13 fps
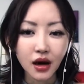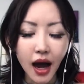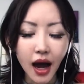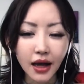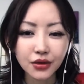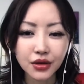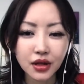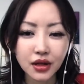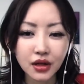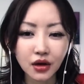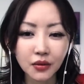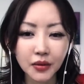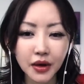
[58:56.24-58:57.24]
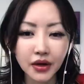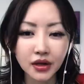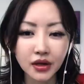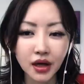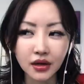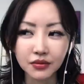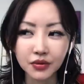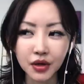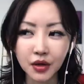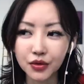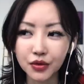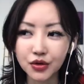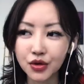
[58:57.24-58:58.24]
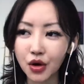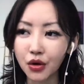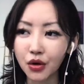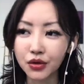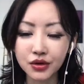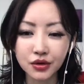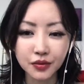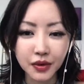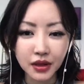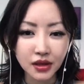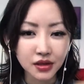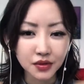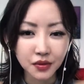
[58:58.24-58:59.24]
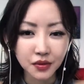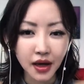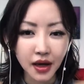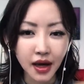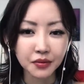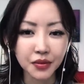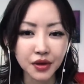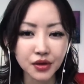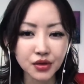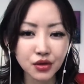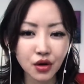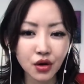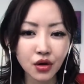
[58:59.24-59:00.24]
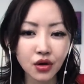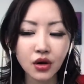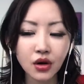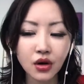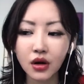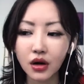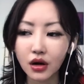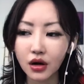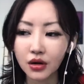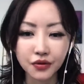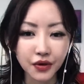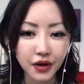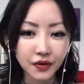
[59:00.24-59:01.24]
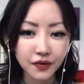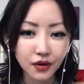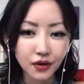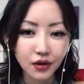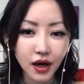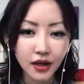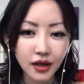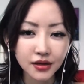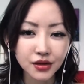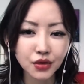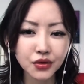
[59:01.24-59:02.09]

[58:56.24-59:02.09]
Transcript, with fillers: I don't think American people chose to be this way and be so ungrateful and so